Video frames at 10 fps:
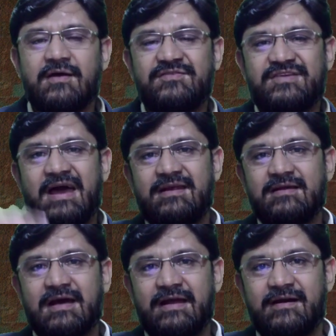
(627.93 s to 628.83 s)
change in
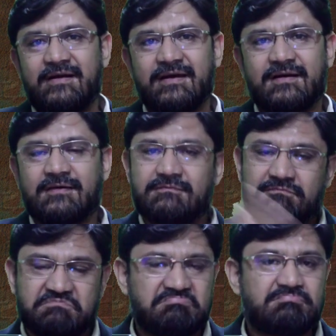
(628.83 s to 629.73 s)
kinetic,
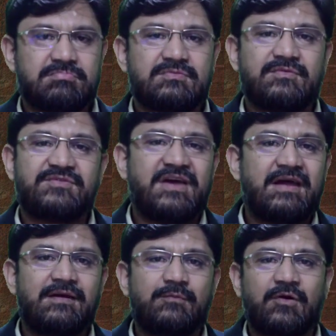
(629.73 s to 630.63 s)

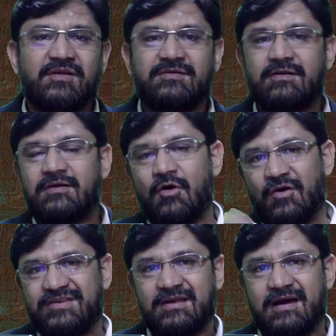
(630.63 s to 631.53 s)
change in potential,
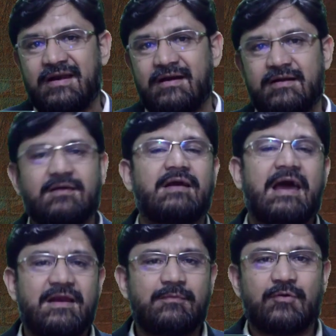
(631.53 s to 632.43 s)
loss in kinetic,
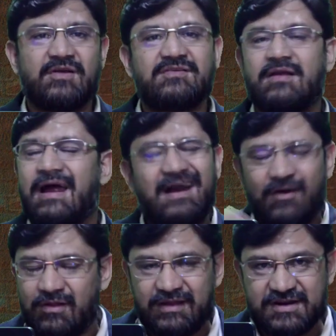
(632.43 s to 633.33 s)
gain in potential, and
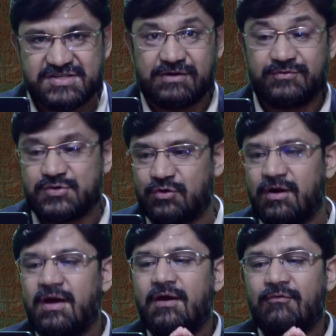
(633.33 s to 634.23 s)
all that stuff. So
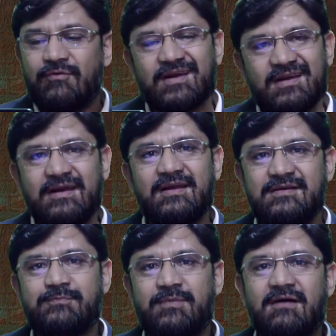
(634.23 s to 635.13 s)
work energy
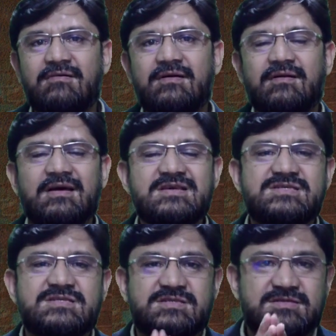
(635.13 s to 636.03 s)
power
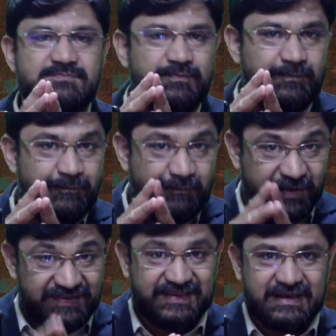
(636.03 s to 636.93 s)
is
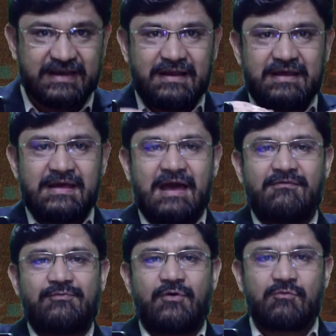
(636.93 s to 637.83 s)
basically have
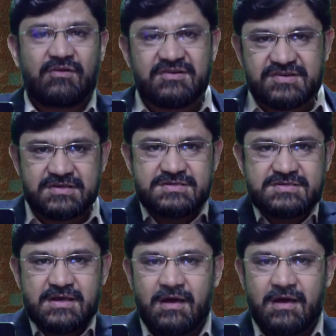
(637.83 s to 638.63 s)
a foundations